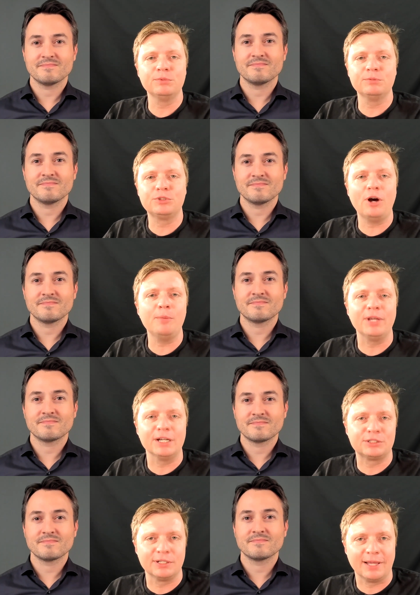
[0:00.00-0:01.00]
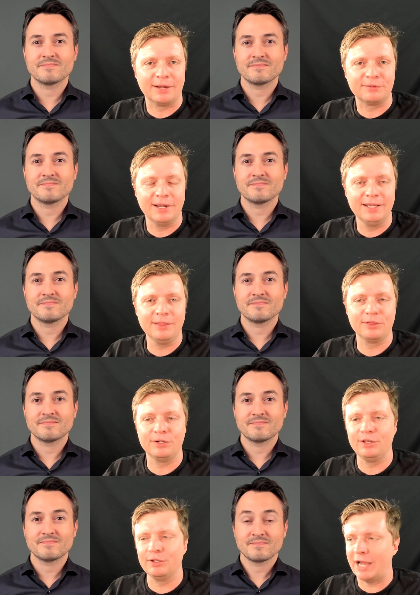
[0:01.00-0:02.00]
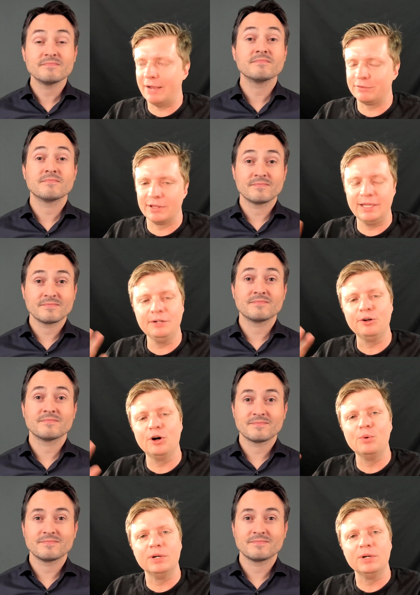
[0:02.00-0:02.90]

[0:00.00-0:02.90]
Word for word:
Speaker 1: drawbacks to that, right? That you have to then go